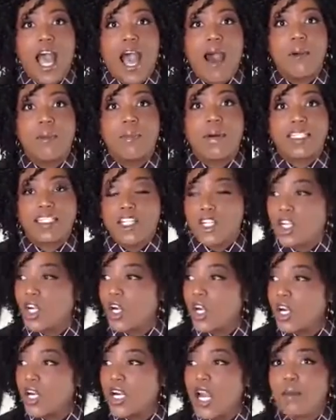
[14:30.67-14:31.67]
I'm about to
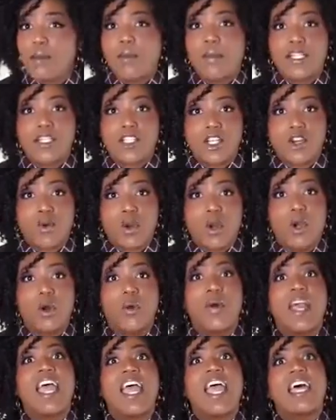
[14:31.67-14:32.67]
learn, I'm about to
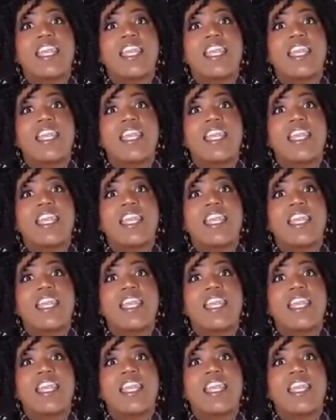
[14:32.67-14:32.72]
grow.